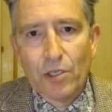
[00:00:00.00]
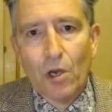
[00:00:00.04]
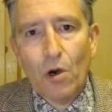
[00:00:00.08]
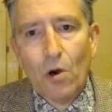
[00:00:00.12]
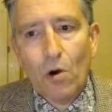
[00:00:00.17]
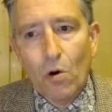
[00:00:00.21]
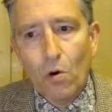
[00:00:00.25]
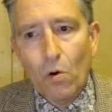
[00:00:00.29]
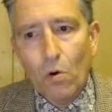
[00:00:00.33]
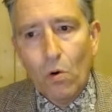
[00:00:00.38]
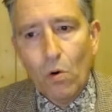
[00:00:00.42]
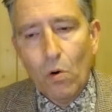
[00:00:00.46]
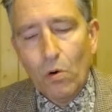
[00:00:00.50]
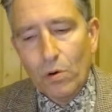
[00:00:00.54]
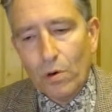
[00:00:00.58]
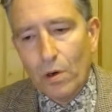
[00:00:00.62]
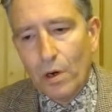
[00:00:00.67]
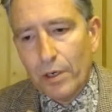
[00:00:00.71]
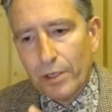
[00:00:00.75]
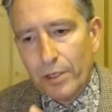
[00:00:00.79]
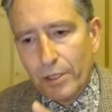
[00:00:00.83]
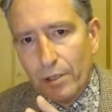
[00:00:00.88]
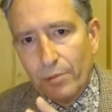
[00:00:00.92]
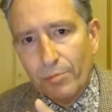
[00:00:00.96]
or
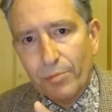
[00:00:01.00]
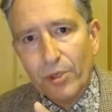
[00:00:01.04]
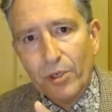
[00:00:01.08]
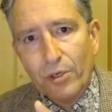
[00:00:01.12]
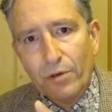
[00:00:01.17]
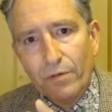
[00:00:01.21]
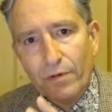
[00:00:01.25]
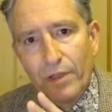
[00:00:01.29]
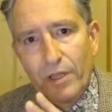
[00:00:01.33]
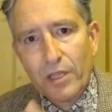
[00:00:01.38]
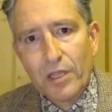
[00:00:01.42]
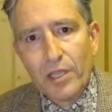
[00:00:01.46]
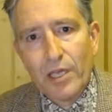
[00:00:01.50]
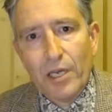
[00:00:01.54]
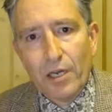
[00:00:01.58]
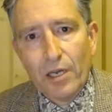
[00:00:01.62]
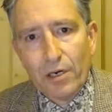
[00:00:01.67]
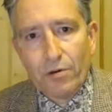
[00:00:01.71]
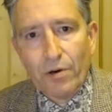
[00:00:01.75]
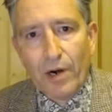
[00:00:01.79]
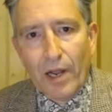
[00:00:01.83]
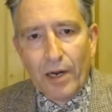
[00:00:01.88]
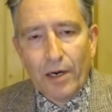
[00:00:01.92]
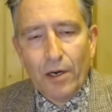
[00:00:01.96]
under the boot of a
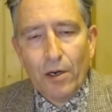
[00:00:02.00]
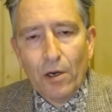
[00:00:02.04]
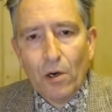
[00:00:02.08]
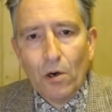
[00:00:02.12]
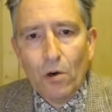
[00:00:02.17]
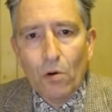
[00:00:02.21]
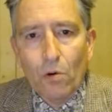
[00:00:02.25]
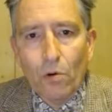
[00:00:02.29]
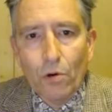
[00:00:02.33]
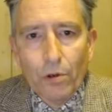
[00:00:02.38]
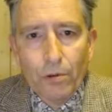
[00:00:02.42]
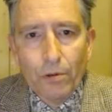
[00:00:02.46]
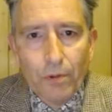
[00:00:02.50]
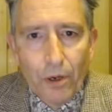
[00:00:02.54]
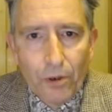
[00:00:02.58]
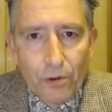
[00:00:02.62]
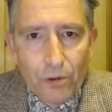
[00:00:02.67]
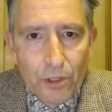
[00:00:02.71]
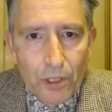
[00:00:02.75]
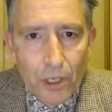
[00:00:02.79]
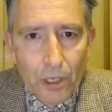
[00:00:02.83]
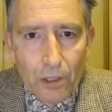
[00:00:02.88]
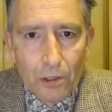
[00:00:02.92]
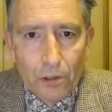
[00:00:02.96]
theocrat or a rogue
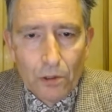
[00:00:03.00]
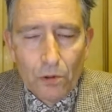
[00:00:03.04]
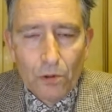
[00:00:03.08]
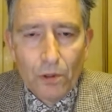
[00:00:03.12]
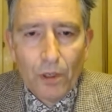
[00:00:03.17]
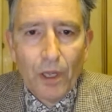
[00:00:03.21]
colonel.